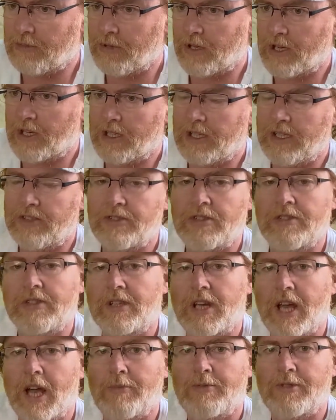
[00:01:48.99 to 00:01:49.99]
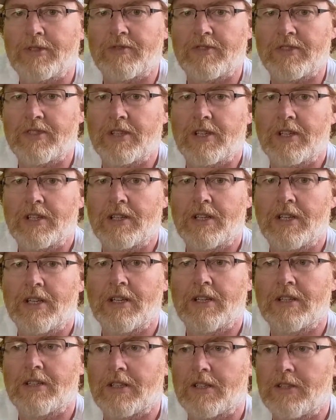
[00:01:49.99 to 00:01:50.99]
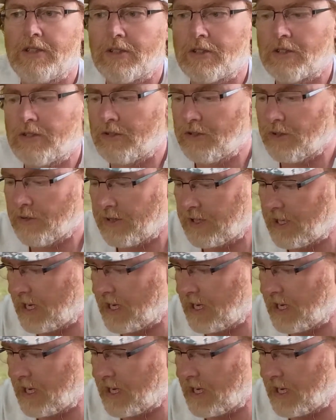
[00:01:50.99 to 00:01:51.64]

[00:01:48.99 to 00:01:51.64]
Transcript: but at least there's a capture facility in it and you could do it